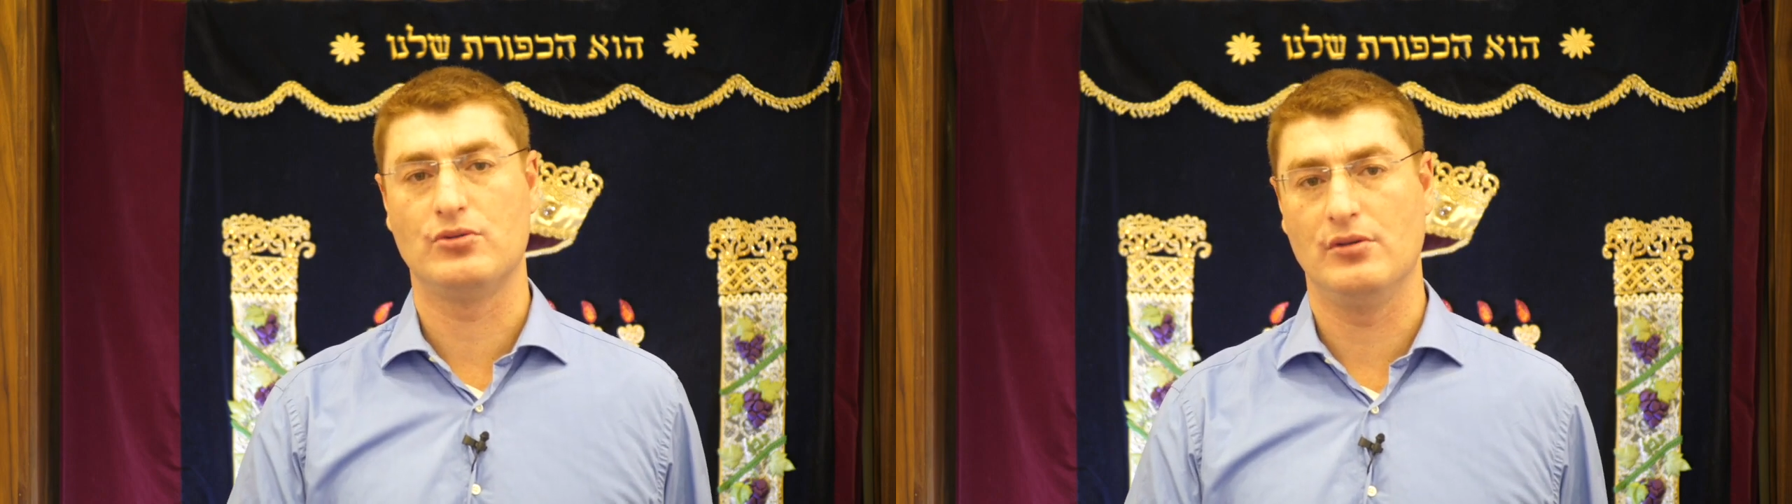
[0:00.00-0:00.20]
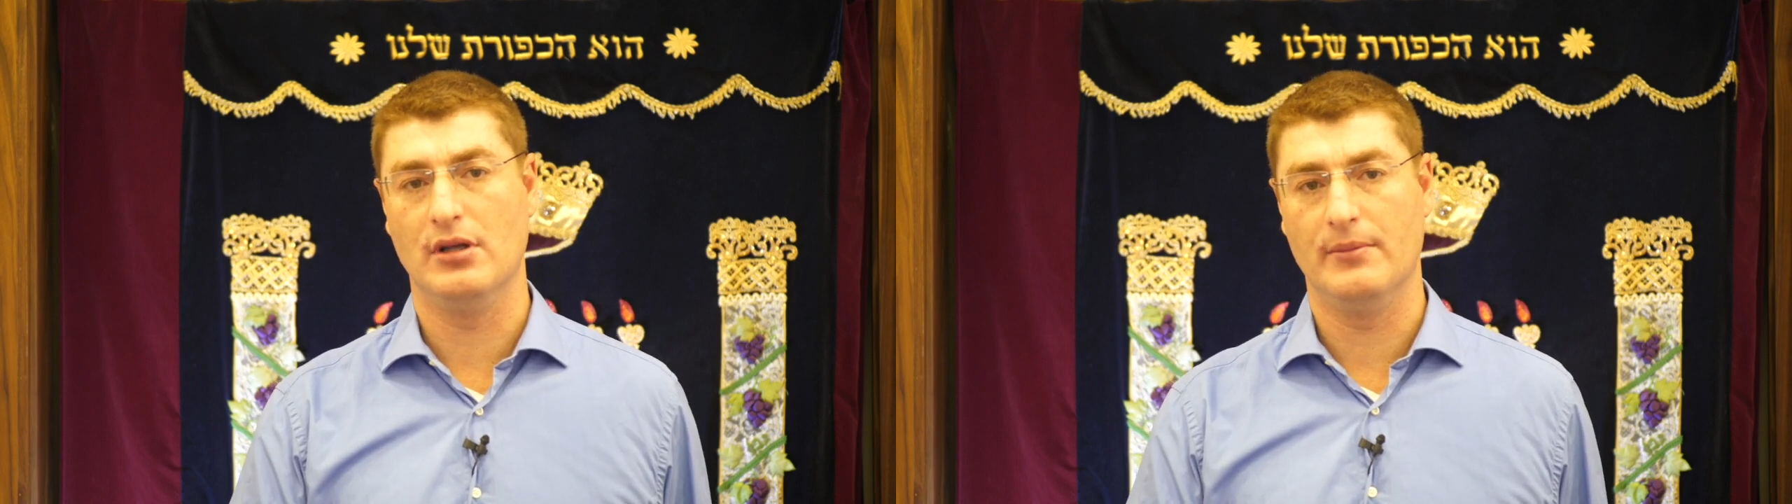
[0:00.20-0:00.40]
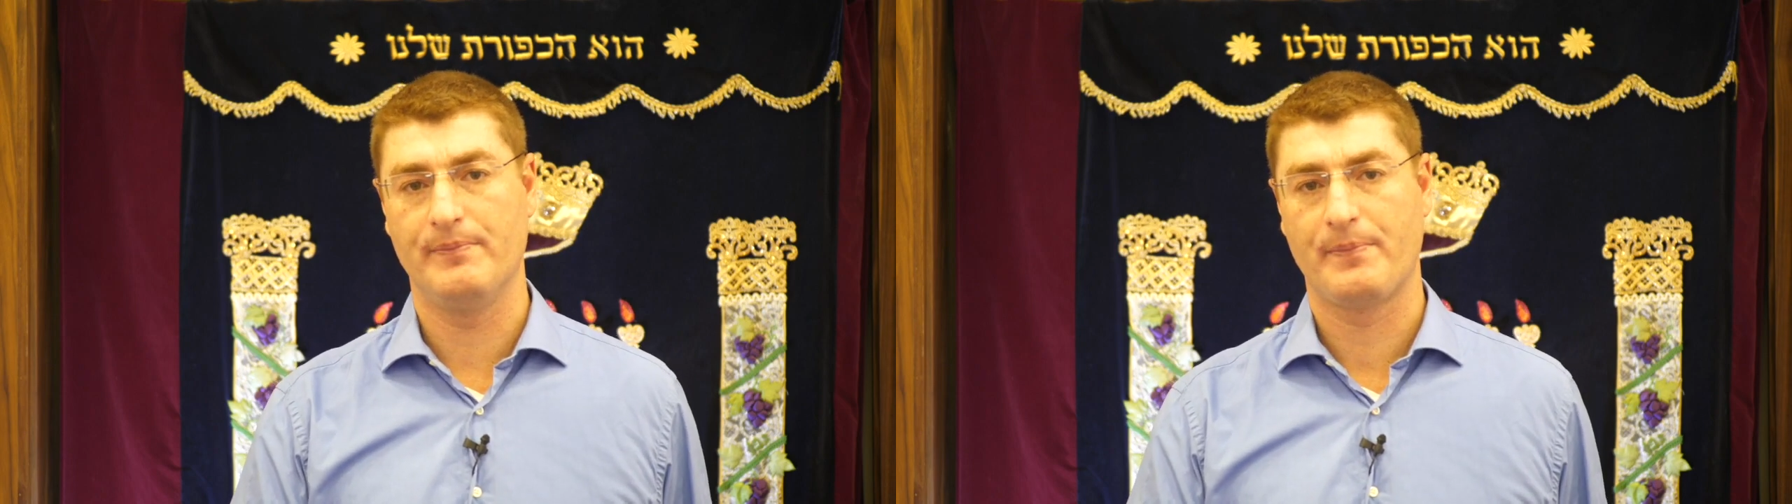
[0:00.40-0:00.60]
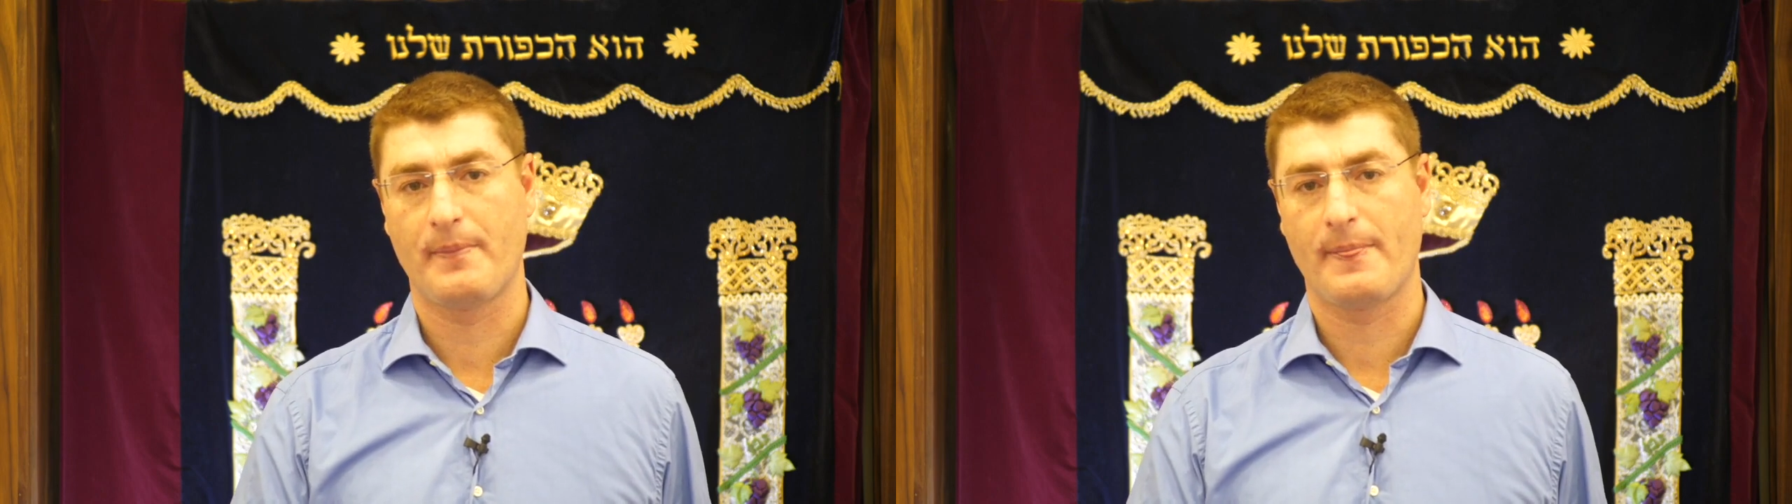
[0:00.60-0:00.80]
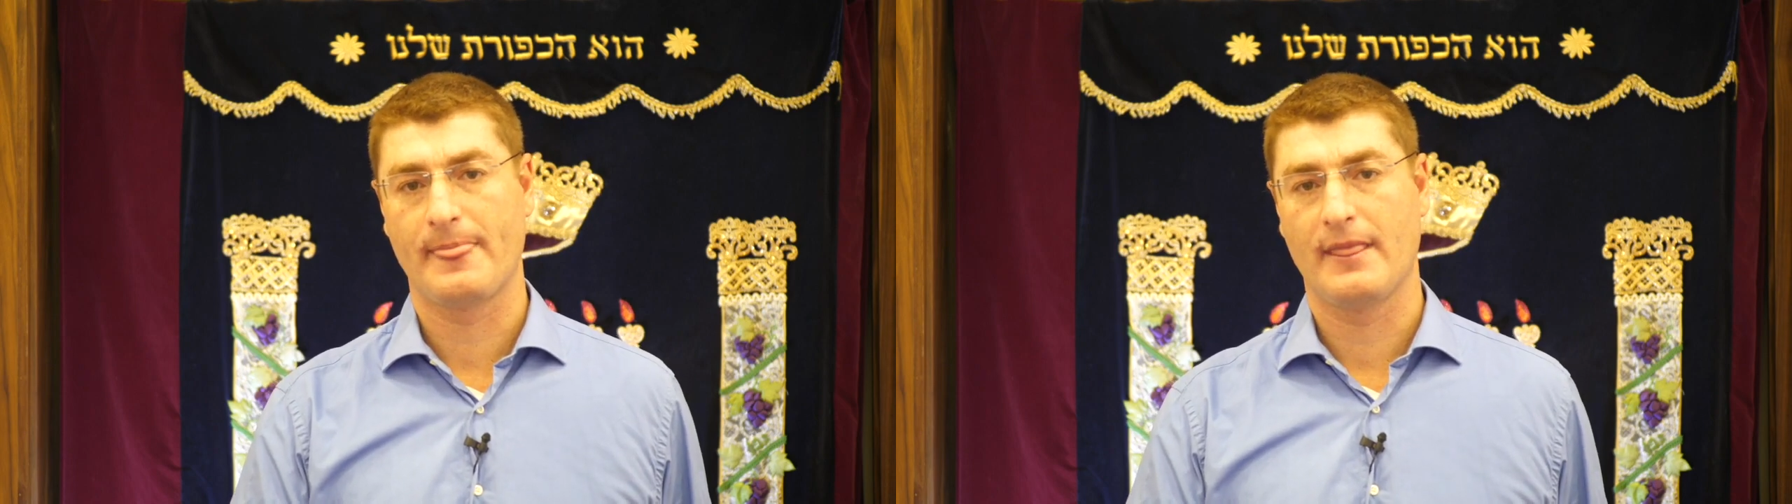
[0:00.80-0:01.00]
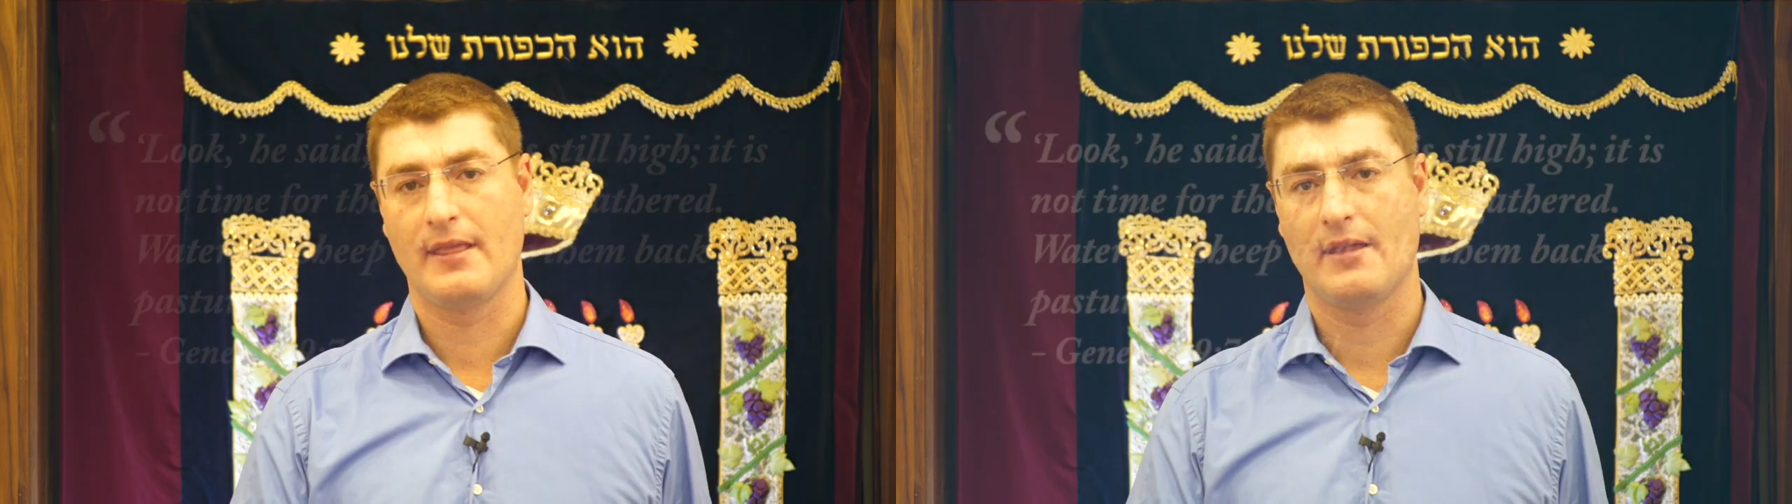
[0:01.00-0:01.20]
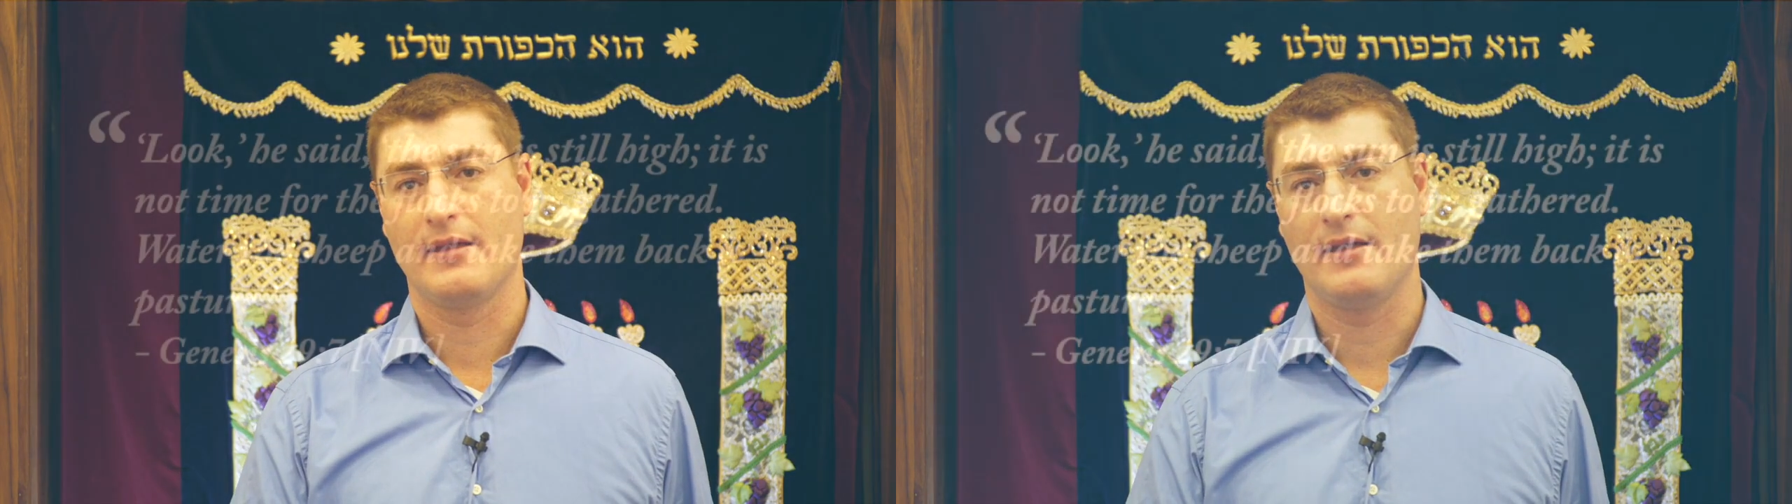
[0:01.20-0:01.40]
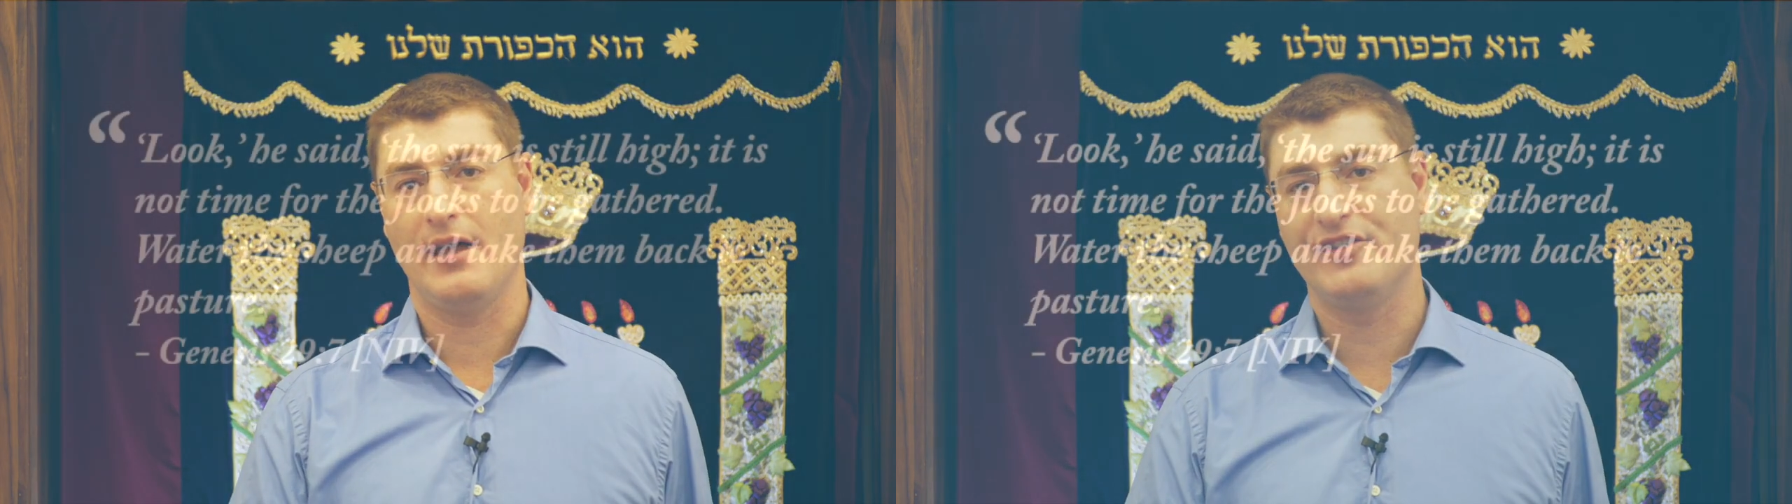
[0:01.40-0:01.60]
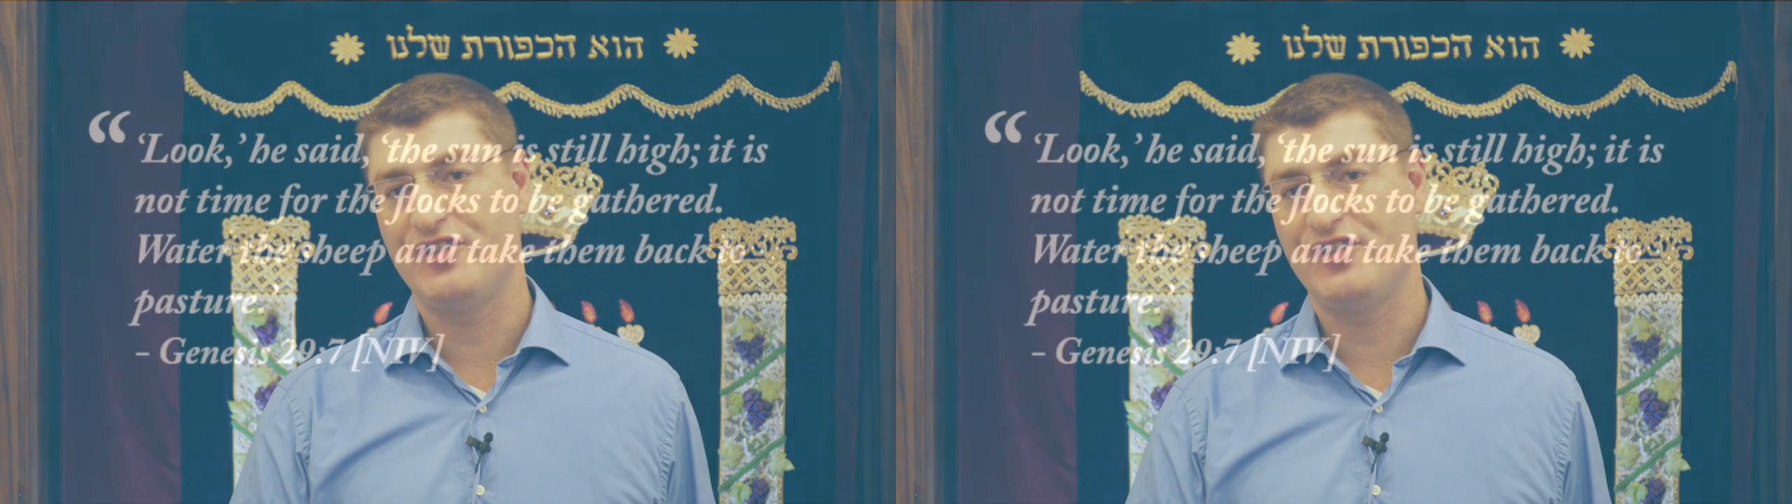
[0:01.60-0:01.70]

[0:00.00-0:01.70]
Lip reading: to them and